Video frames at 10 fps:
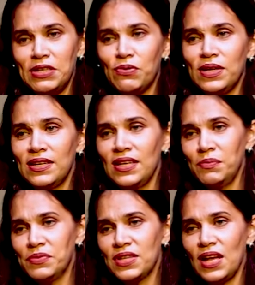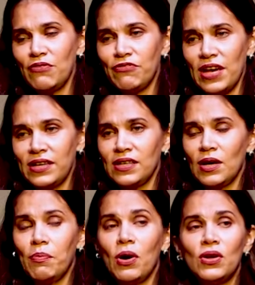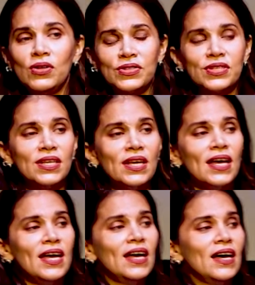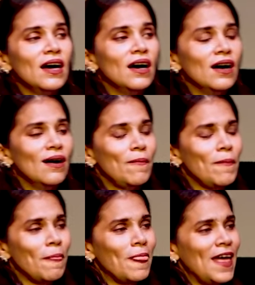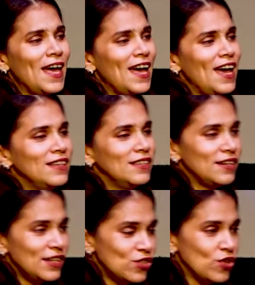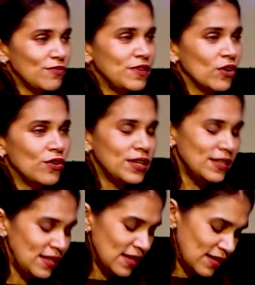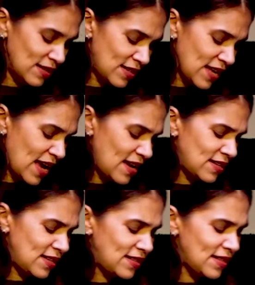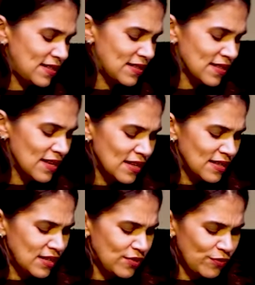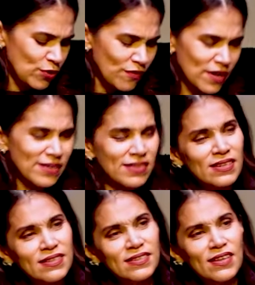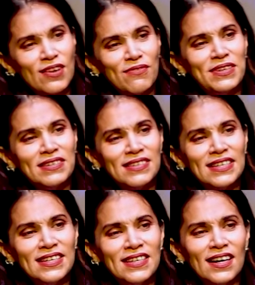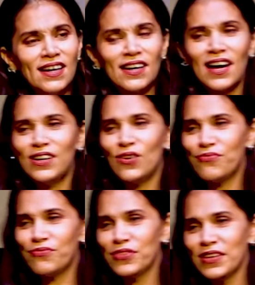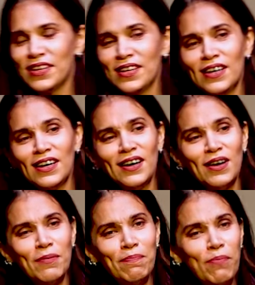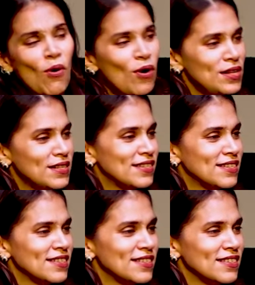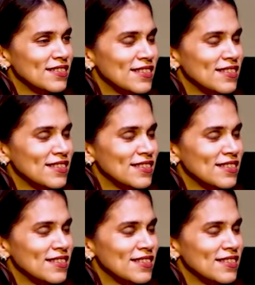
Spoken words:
between himself and Apollos and the rest of the Corinthians. And this is, these few verses, we see kind of Paul's